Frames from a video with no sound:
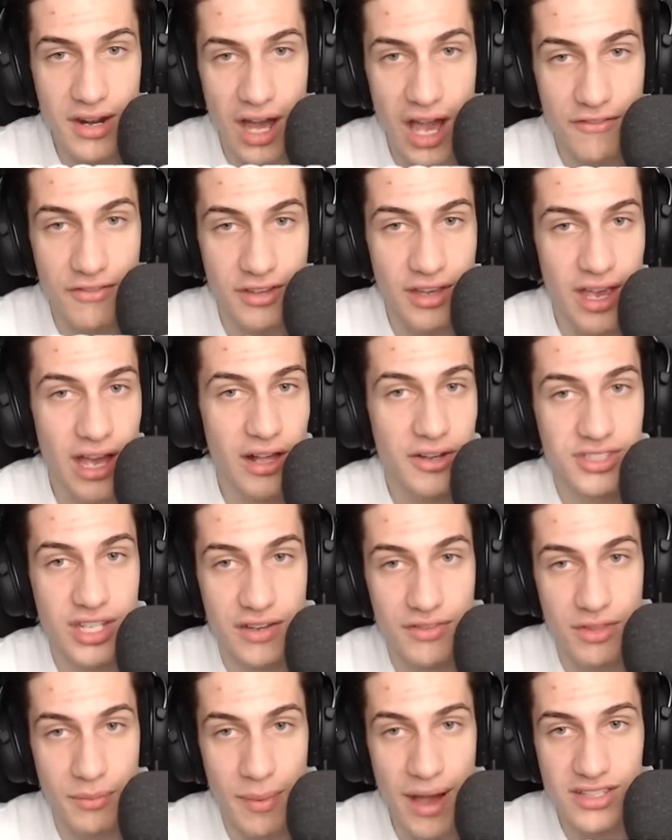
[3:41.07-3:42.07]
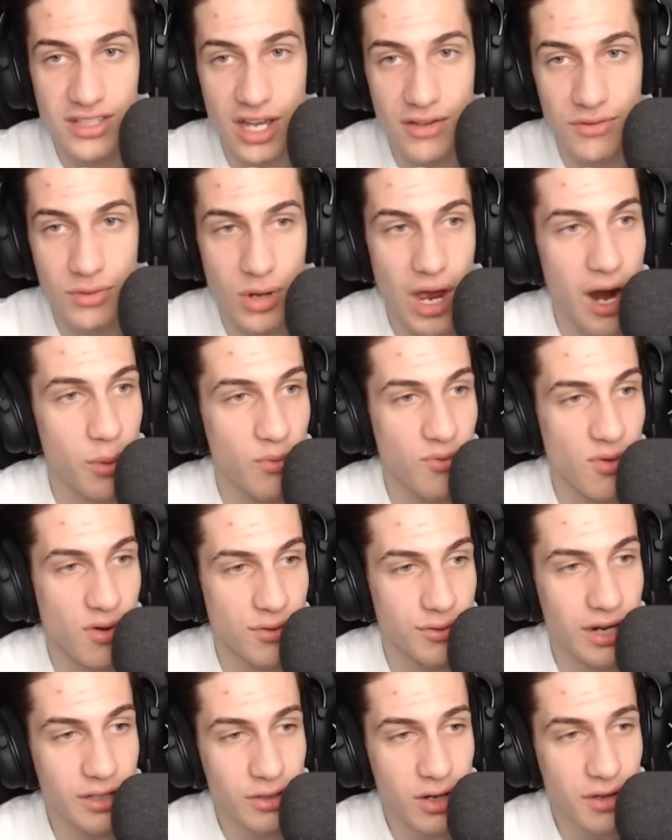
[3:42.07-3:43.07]
I have the galaxy, I have the bats, I have the eye
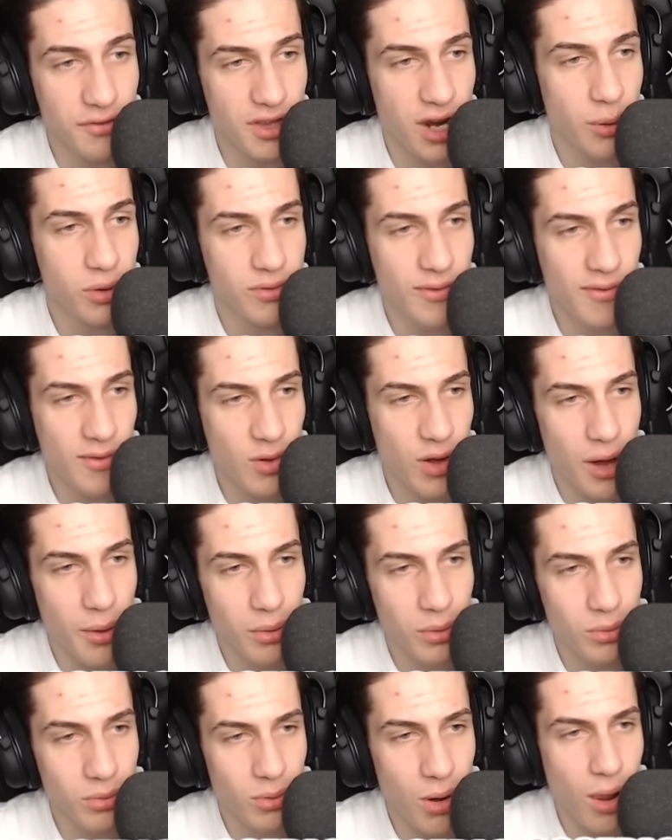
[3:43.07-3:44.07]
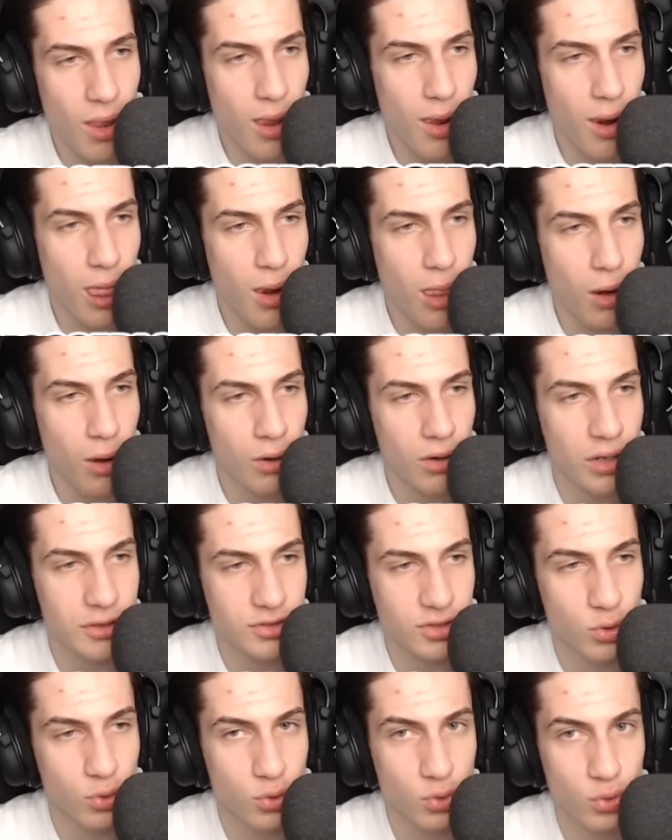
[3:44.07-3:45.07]
revolver. I don't have the eye revolver. Oh, let's
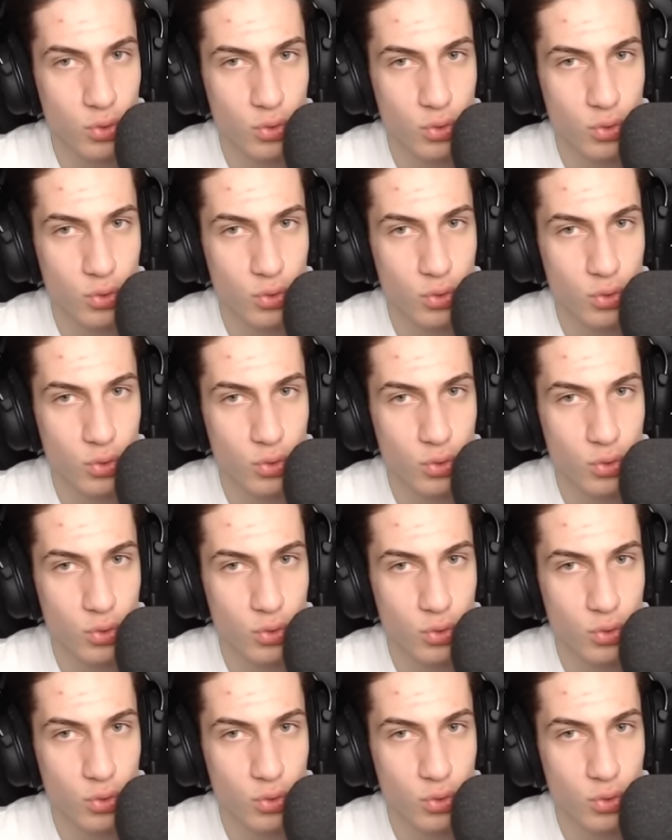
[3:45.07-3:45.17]
go.